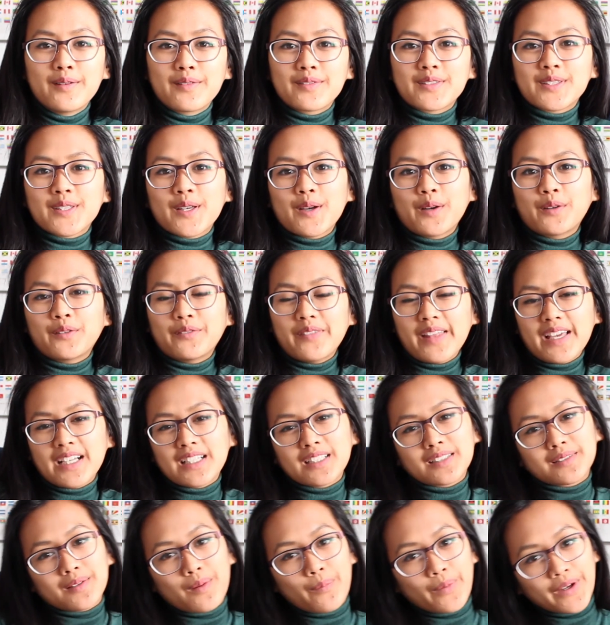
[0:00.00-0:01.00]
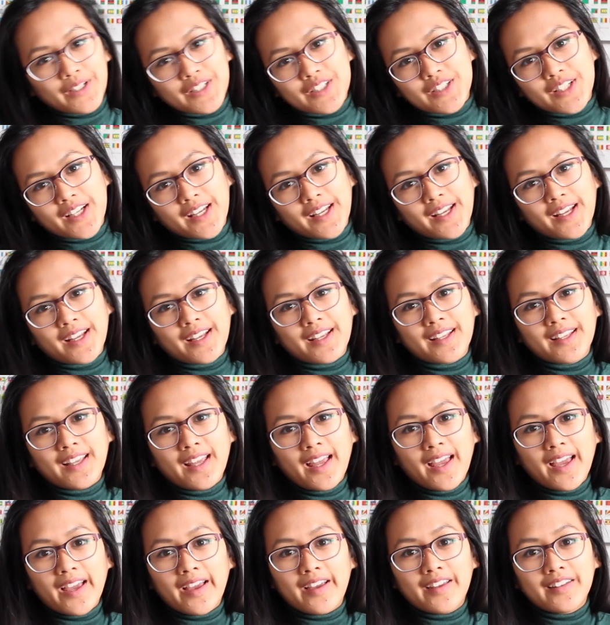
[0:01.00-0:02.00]
So thanks for watching,
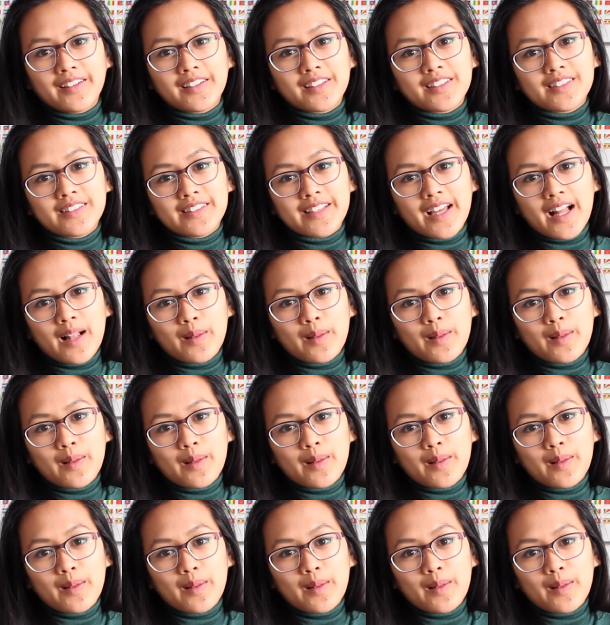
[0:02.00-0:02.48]
and